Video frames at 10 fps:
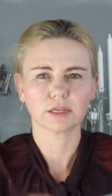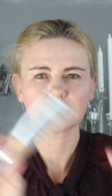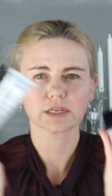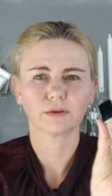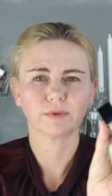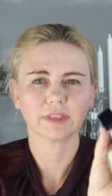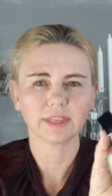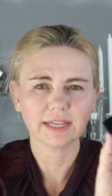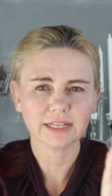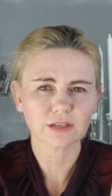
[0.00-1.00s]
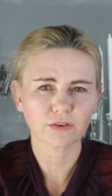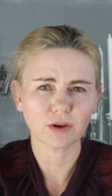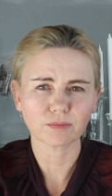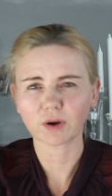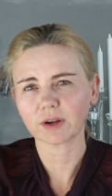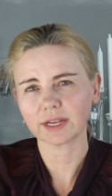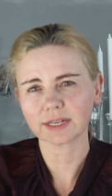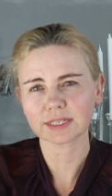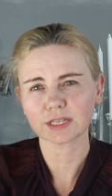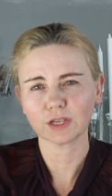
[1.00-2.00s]
So with these three
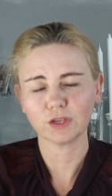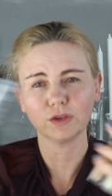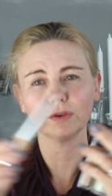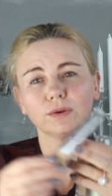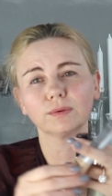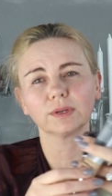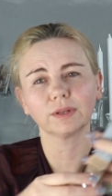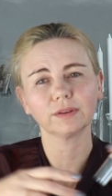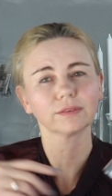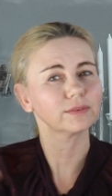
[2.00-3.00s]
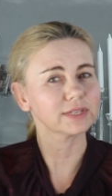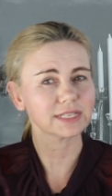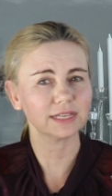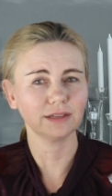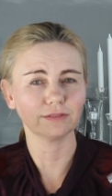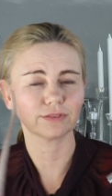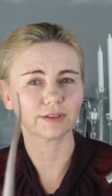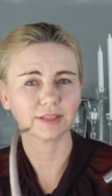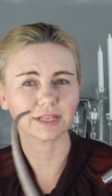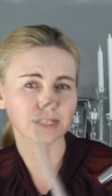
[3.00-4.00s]
products you will receive
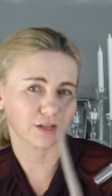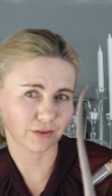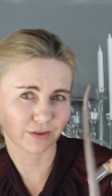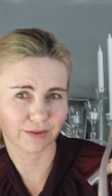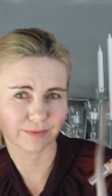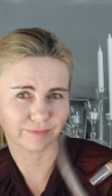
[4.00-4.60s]
this look.